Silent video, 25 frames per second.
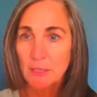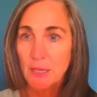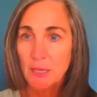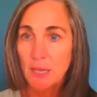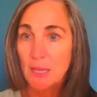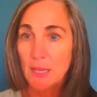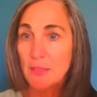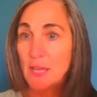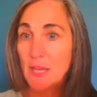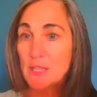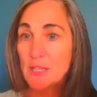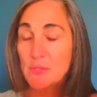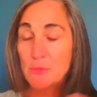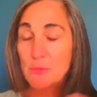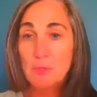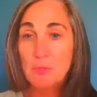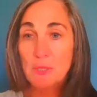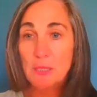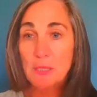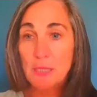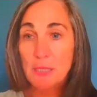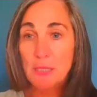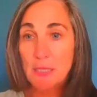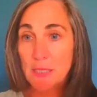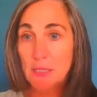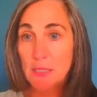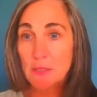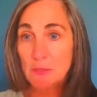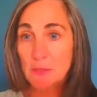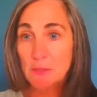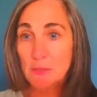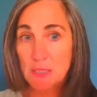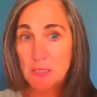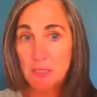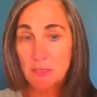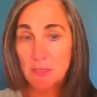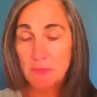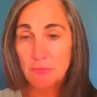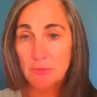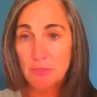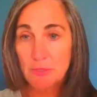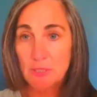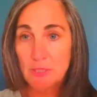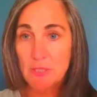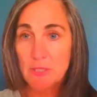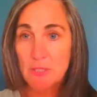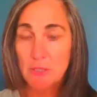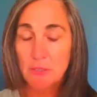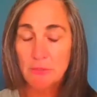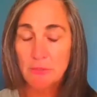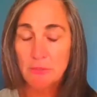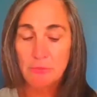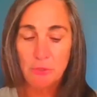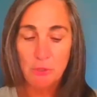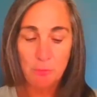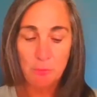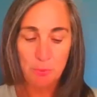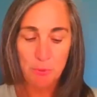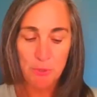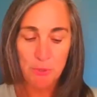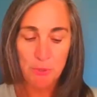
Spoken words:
And that's really the only difference. So if you put